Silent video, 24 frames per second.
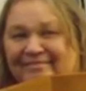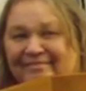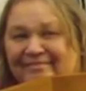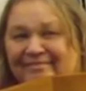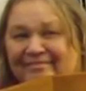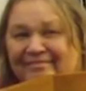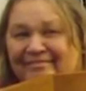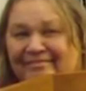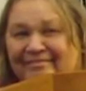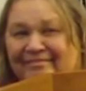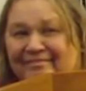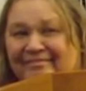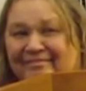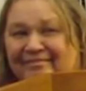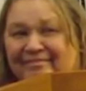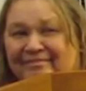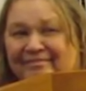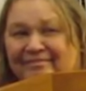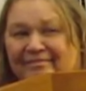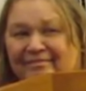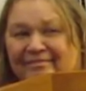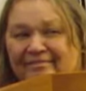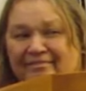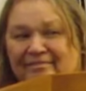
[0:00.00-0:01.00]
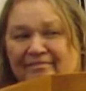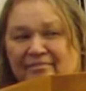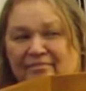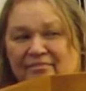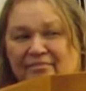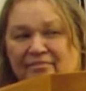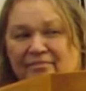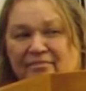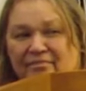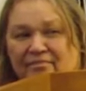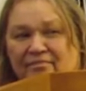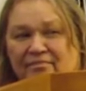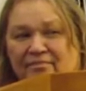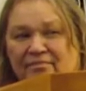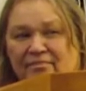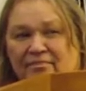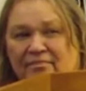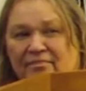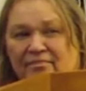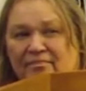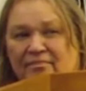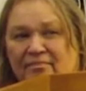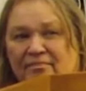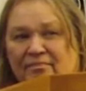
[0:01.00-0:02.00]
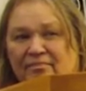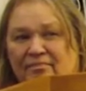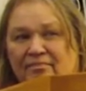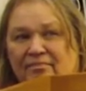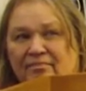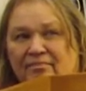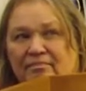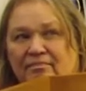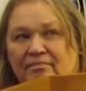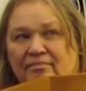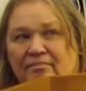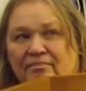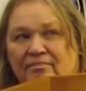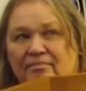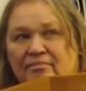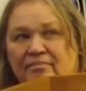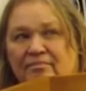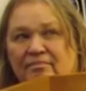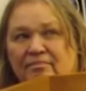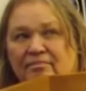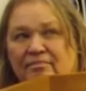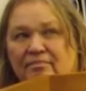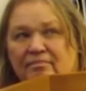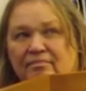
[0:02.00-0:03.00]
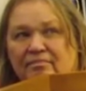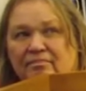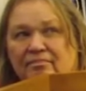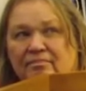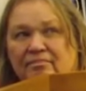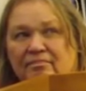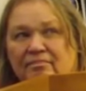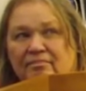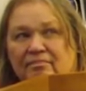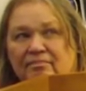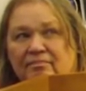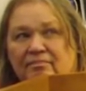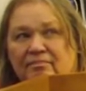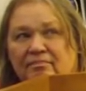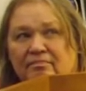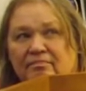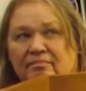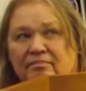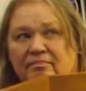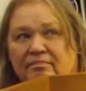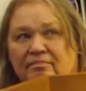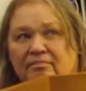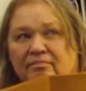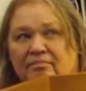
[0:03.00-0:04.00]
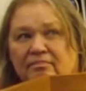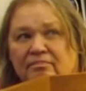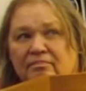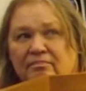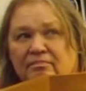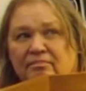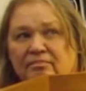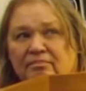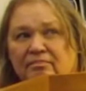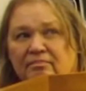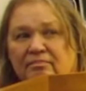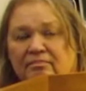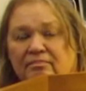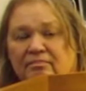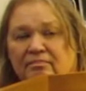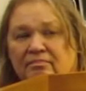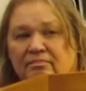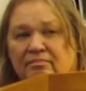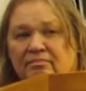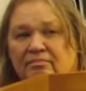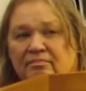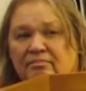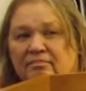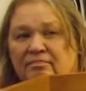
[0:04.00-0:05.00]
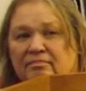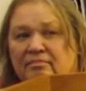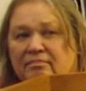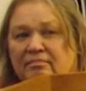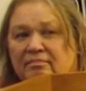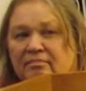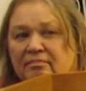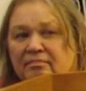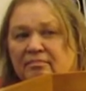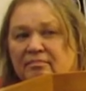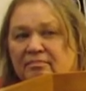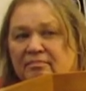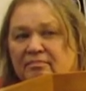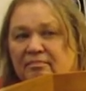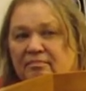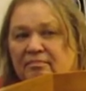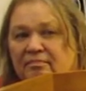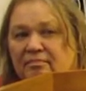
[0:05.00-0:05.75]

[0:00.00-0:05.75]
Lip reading: The person shown says nothing.